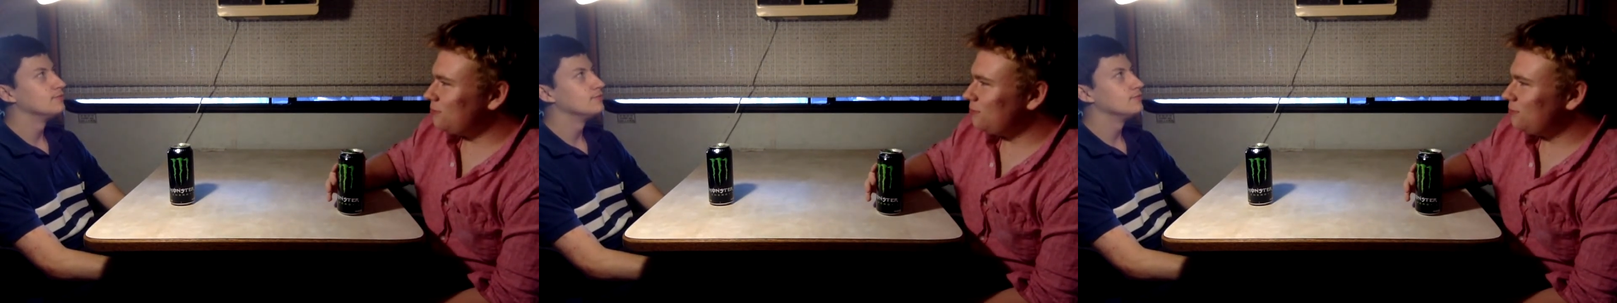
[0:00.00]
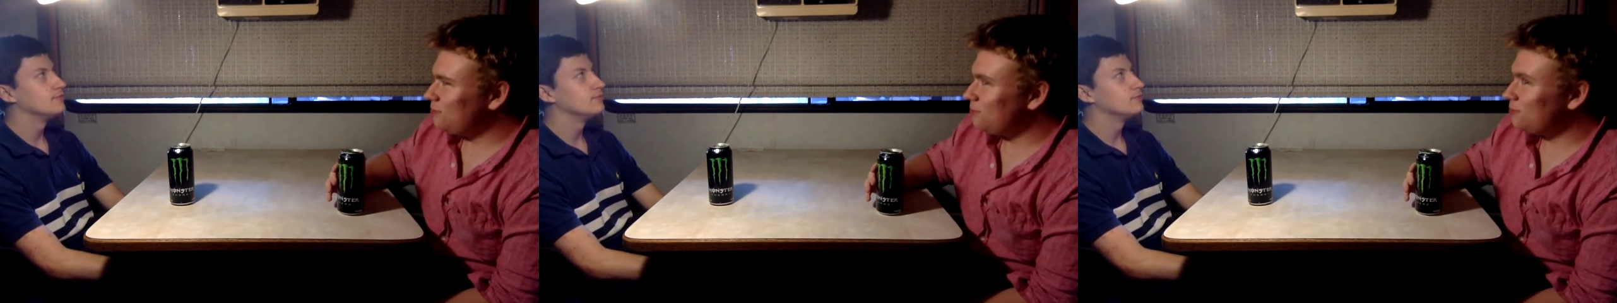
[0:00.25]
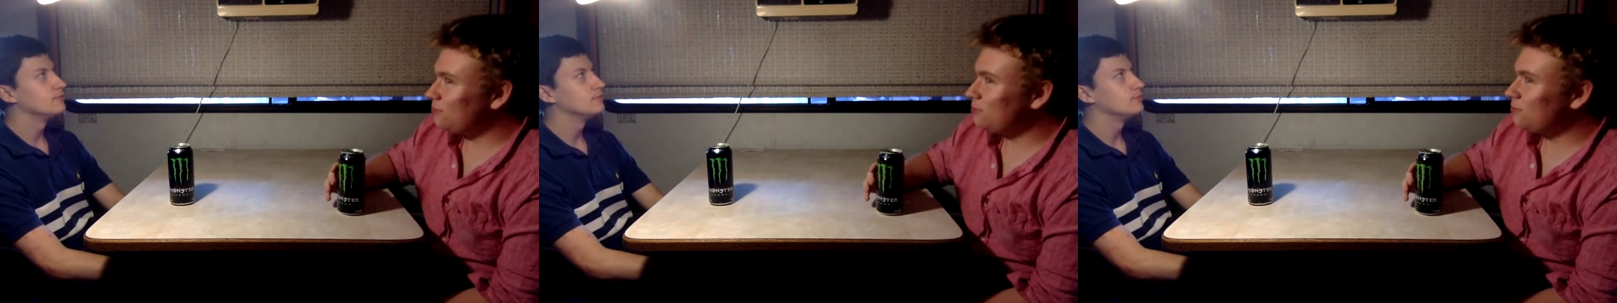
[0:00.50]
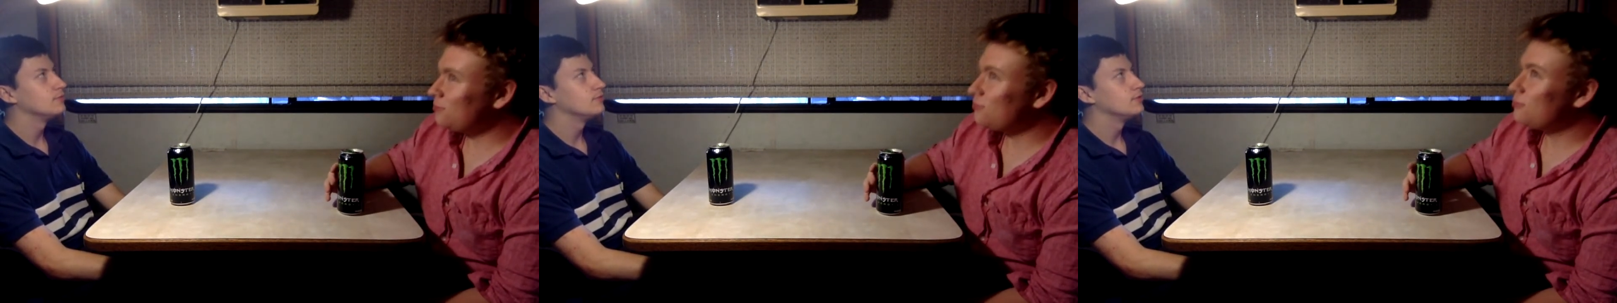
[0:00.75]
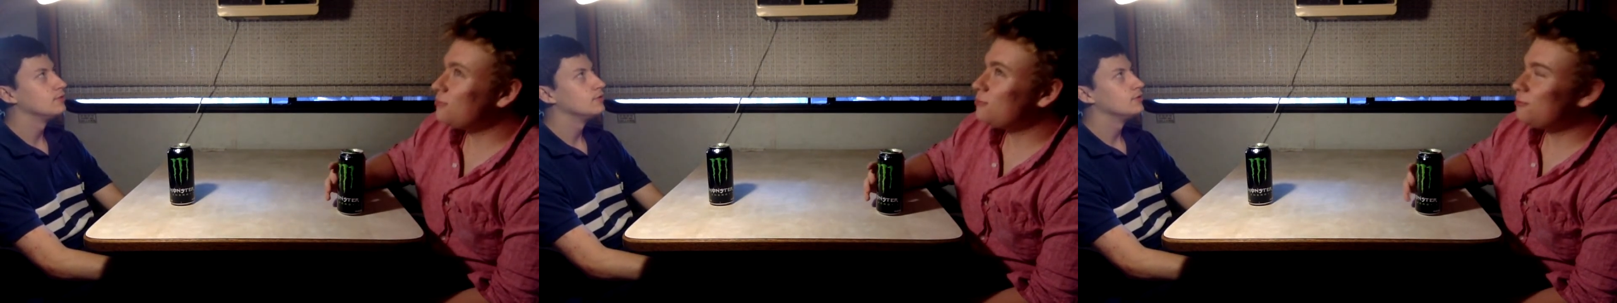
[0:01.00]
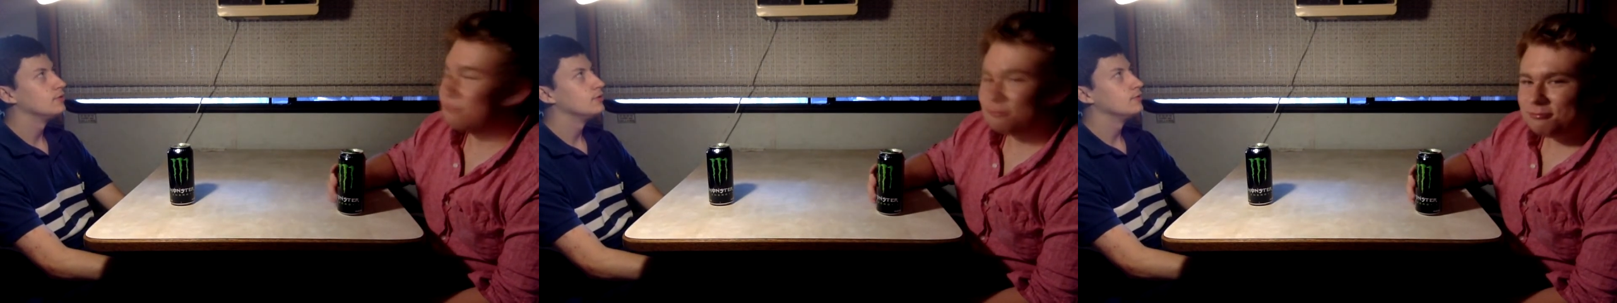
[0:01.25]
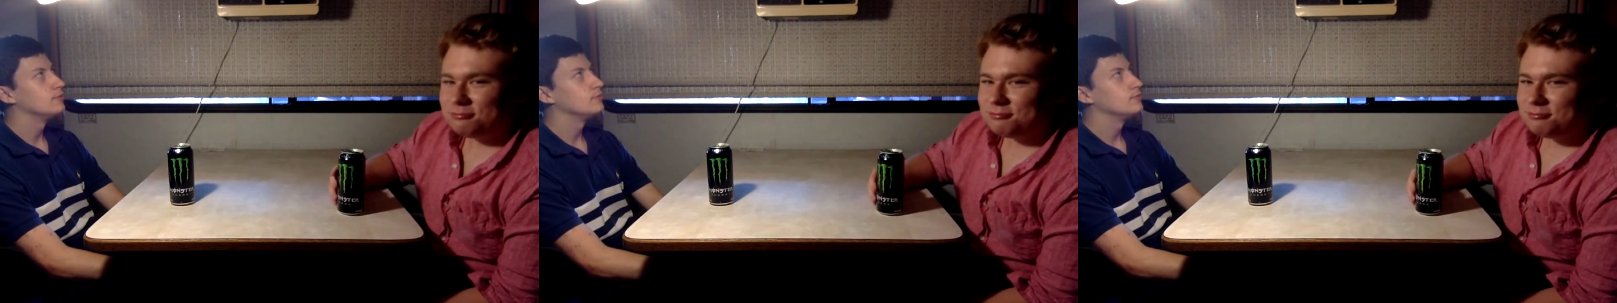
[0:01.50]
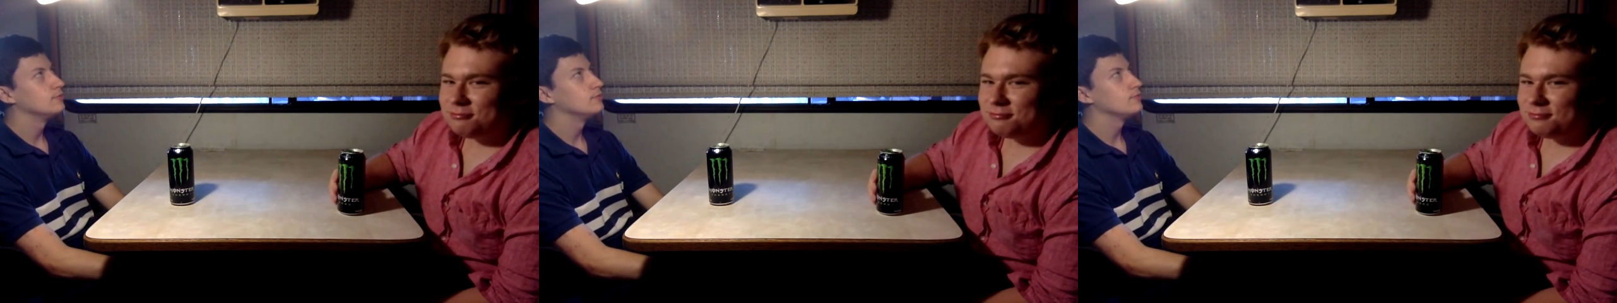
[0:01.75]

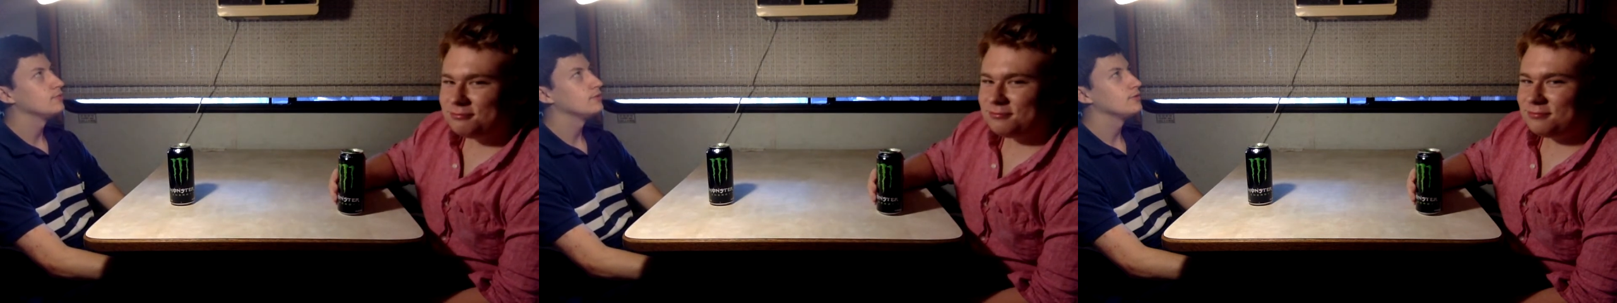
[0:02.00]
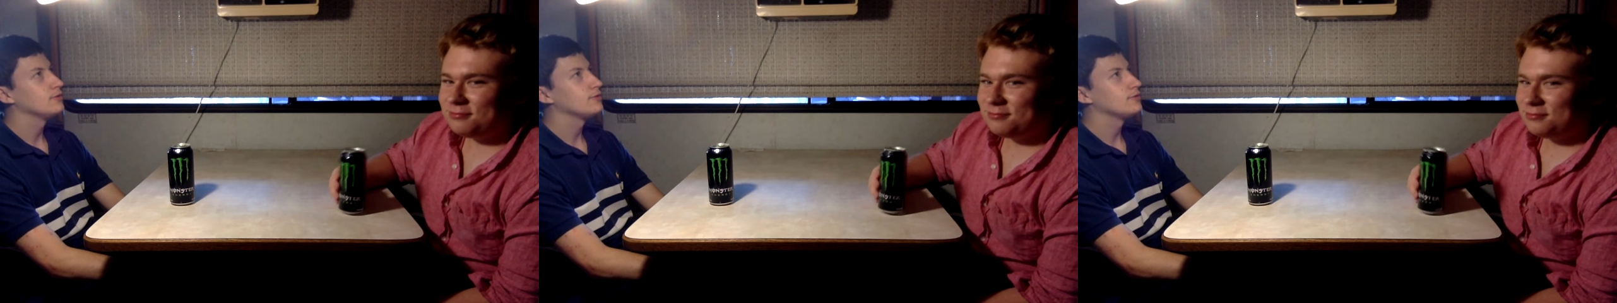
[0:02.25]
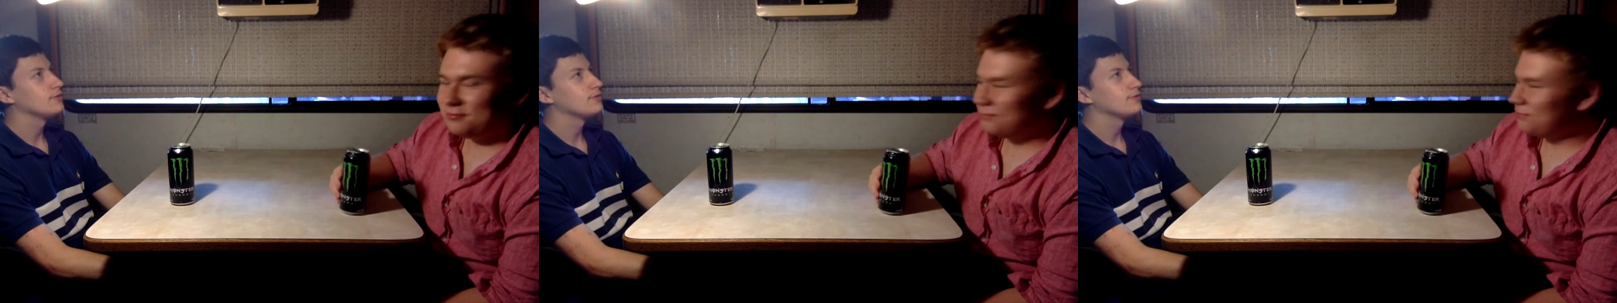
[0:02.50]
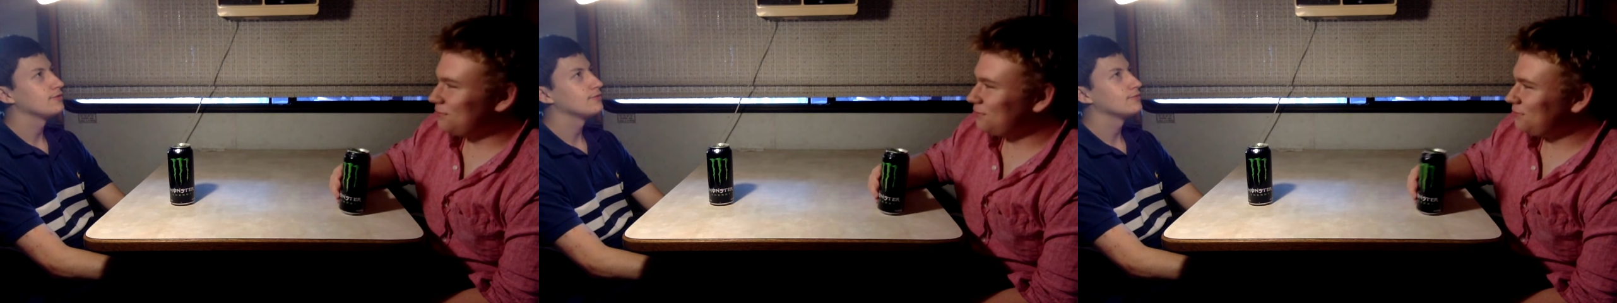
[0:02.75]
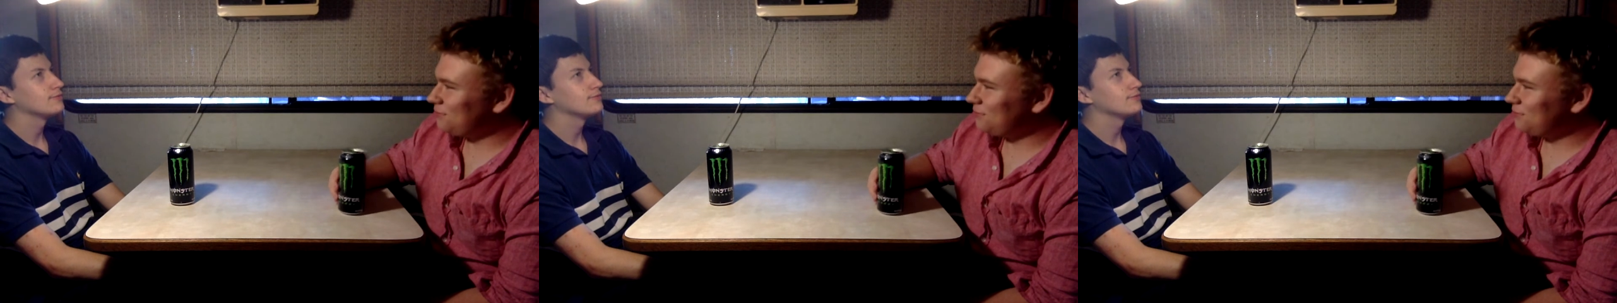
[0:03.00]
[no speech]